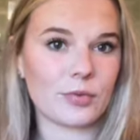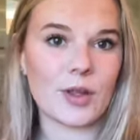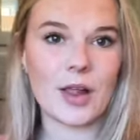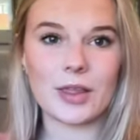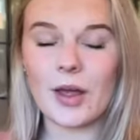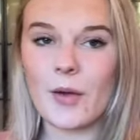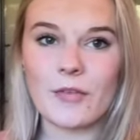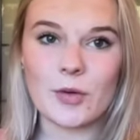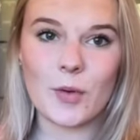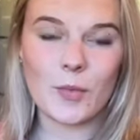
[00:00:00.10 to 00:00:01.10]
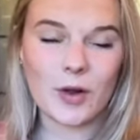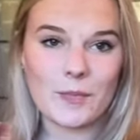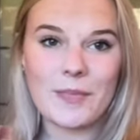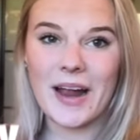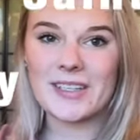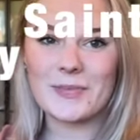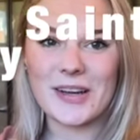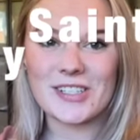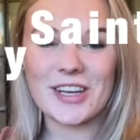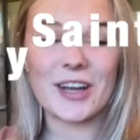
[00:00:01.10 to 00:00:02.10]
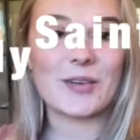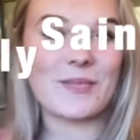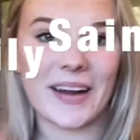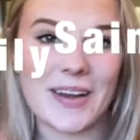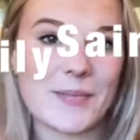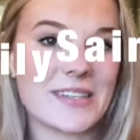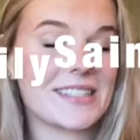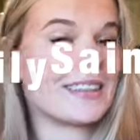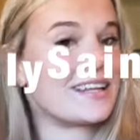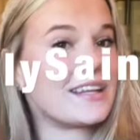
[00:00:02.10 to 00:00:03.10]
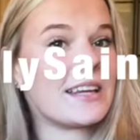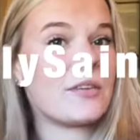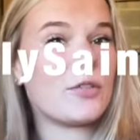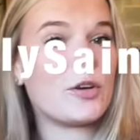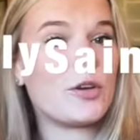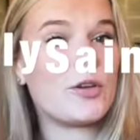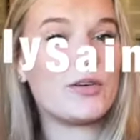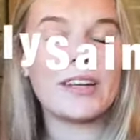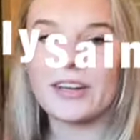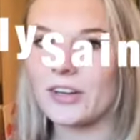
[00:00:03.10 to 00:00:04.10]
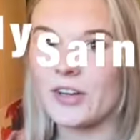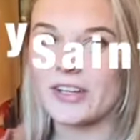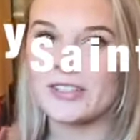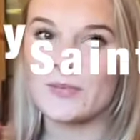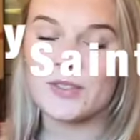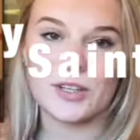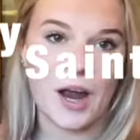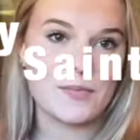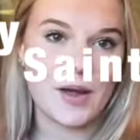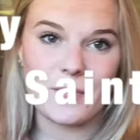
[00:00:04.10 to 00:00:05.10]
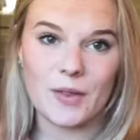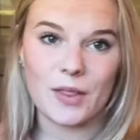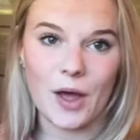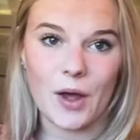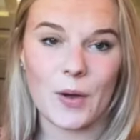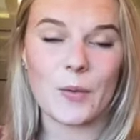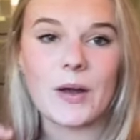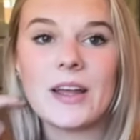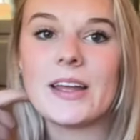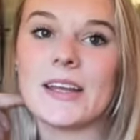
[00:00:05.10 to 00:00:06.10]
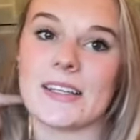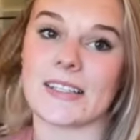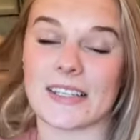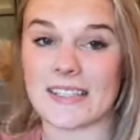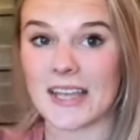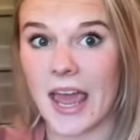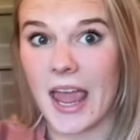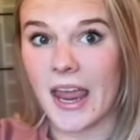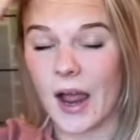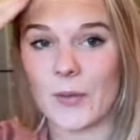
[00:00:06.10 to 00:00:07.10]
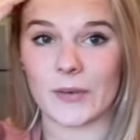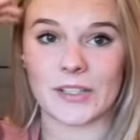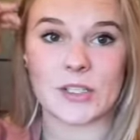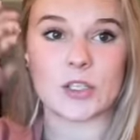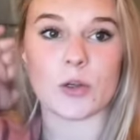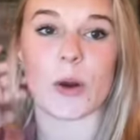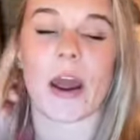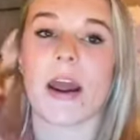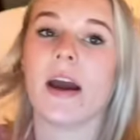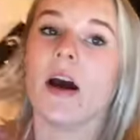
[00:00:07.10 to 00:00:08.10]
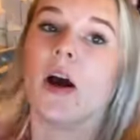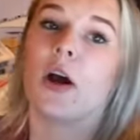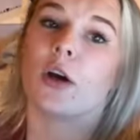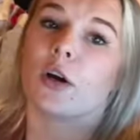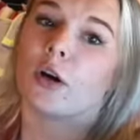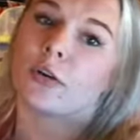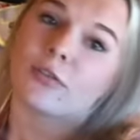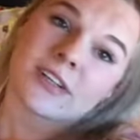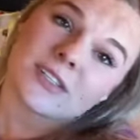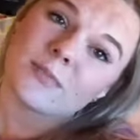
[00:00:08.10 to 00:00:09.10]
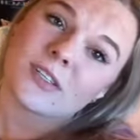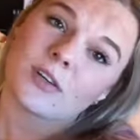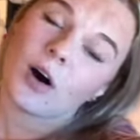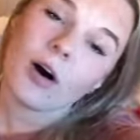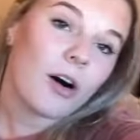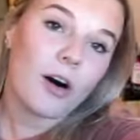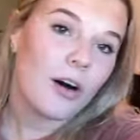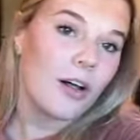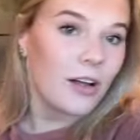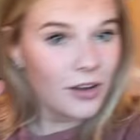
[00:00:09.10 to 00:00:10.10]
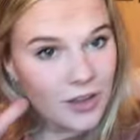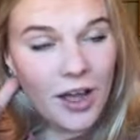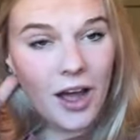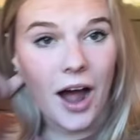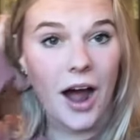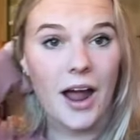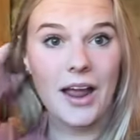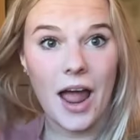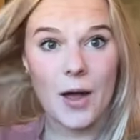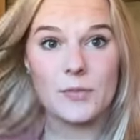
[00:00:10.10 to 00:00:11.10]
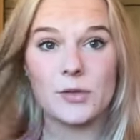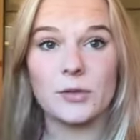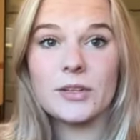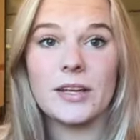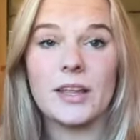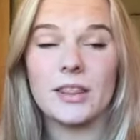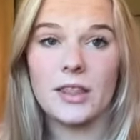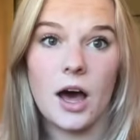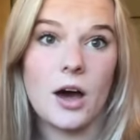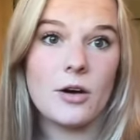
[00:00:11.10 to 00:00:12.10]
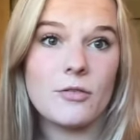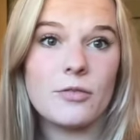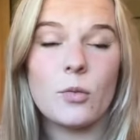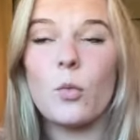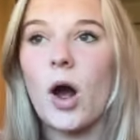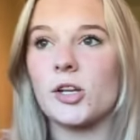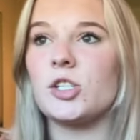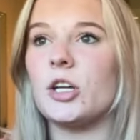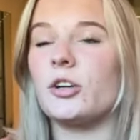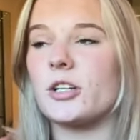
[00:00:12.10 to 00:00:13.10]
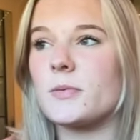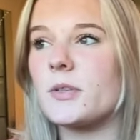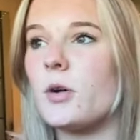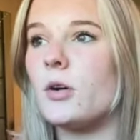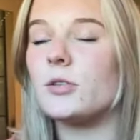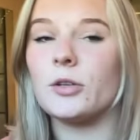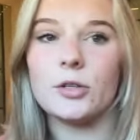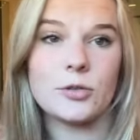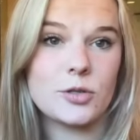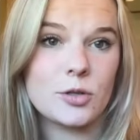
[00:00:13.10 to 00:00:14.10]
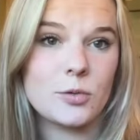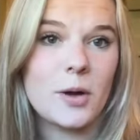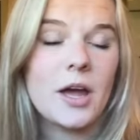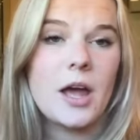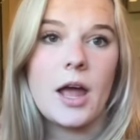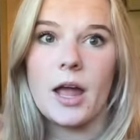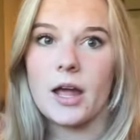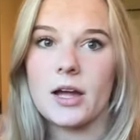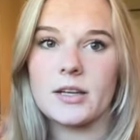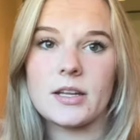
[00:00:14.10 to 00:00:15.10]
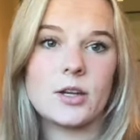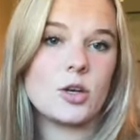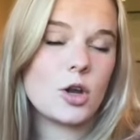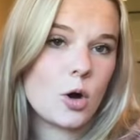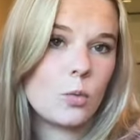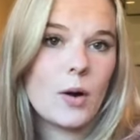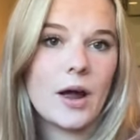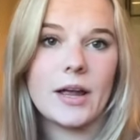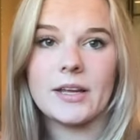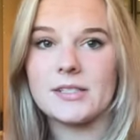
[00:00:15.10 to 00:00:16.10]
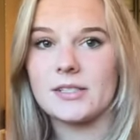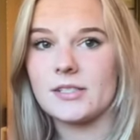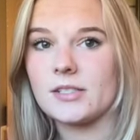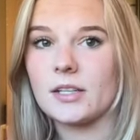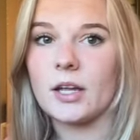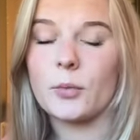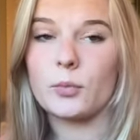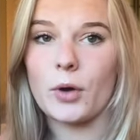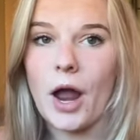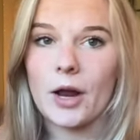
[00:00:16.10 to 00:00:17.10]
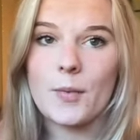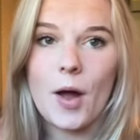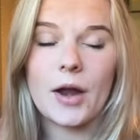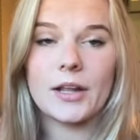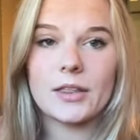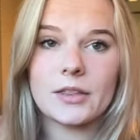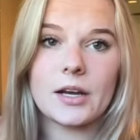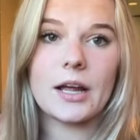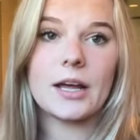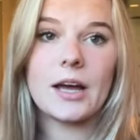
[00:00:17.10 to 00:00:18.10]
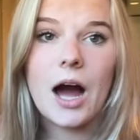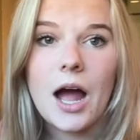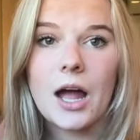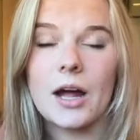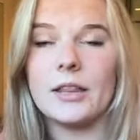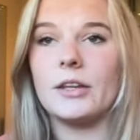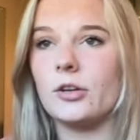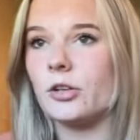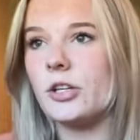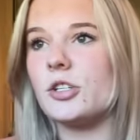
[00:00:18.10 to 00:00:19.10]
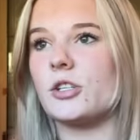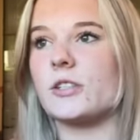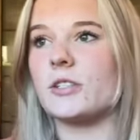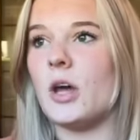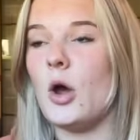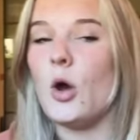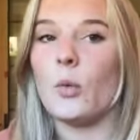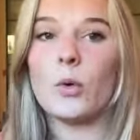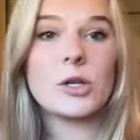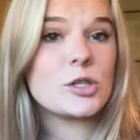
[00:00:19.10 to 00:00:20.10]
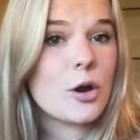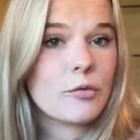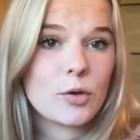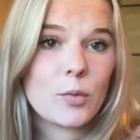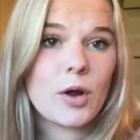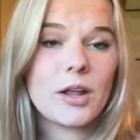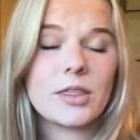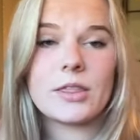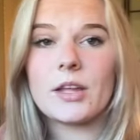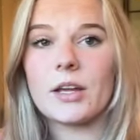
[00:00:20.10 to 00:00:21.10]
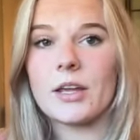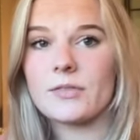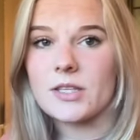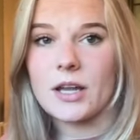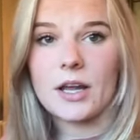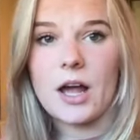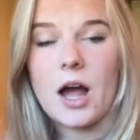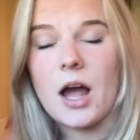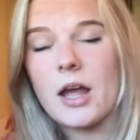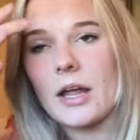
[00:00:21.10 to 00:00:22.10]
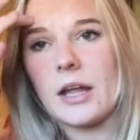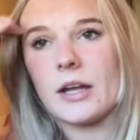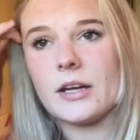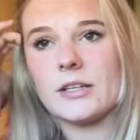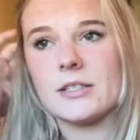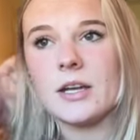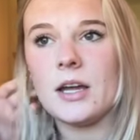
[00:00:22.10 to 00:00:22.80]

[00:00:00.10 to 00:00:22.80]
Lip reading: Hello everyone, welcome back to my channel. My name is Lily. If you're new here, you can subscribe down below. Today I wanted to do a Christmas haul. I absolutely love watching Christmas hauls on YouTube, and in no way is this to like brag about anything that I've got. I literally just want to show everyone the gifts that I got, and